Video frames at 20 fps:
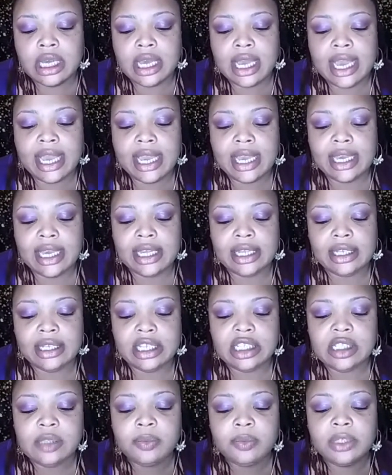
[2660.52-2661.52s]
and
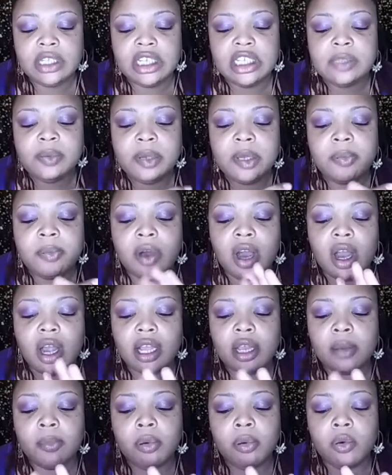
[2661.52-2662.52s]
these people are
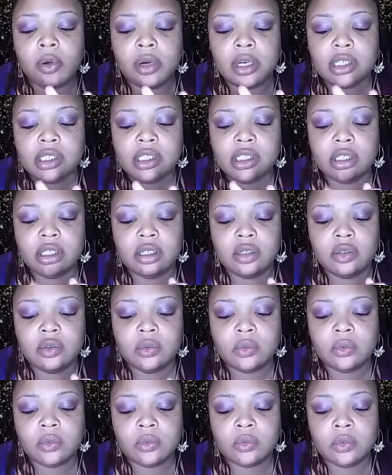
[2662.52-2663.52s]
important to
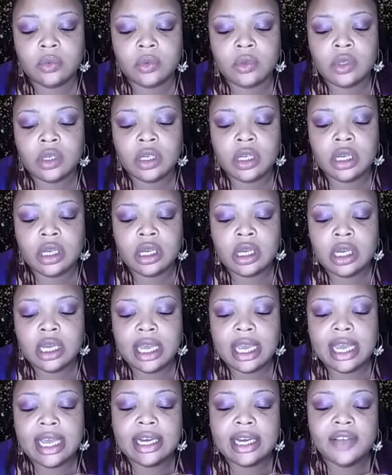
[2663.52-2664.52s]
you,
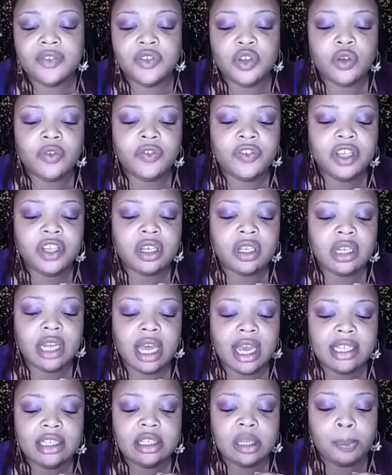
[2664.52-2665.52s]
and if you feel
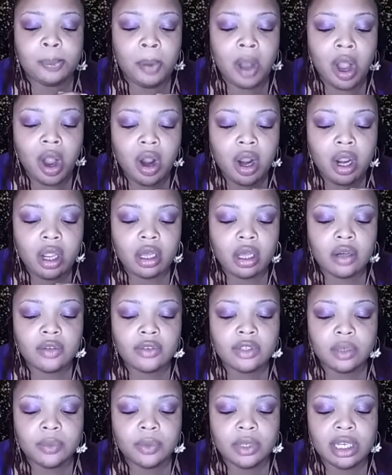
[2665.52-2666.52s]
like the part
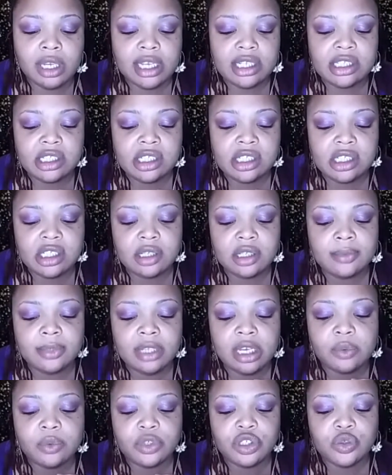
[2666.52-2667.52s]
of the relationship
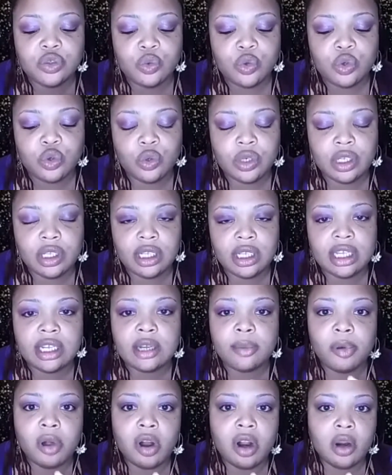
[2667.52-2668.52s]
that was ruined and
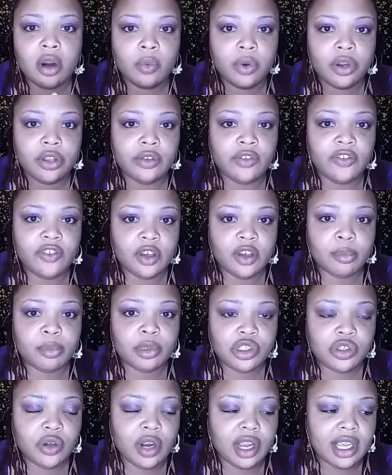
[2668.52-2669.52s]
the part where you feel
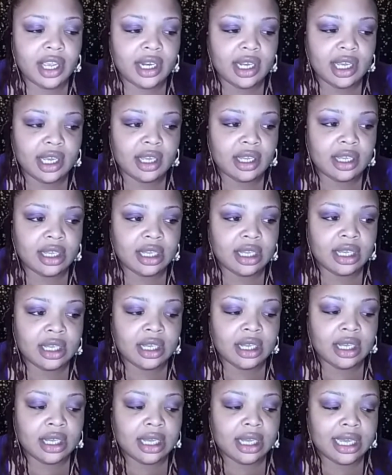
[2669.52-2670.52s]
betrayed at
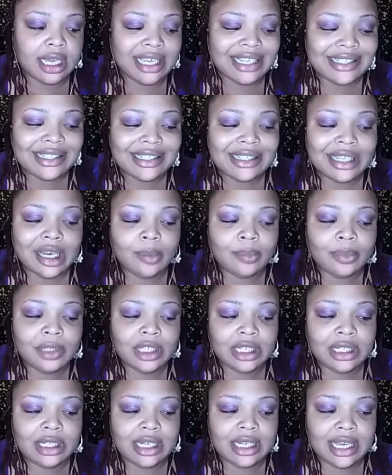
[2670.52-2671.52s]
is
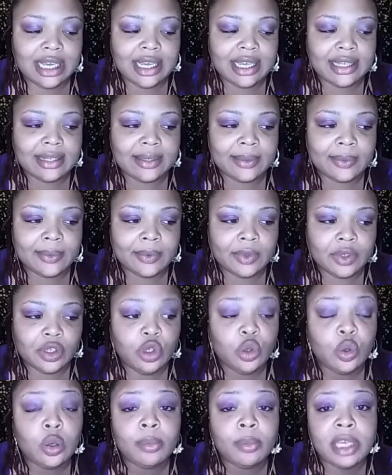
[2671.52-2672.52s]
something that
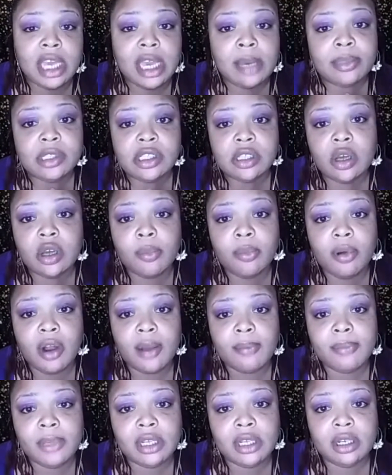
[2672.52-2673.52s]
you will be able to
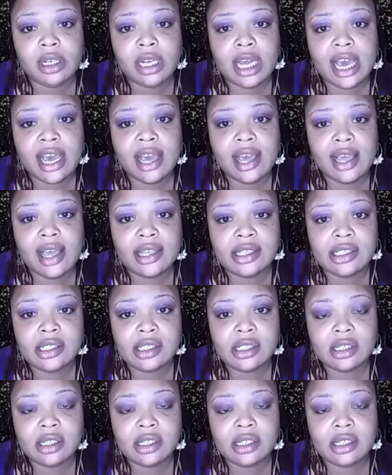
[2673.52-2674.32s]
compartmentalize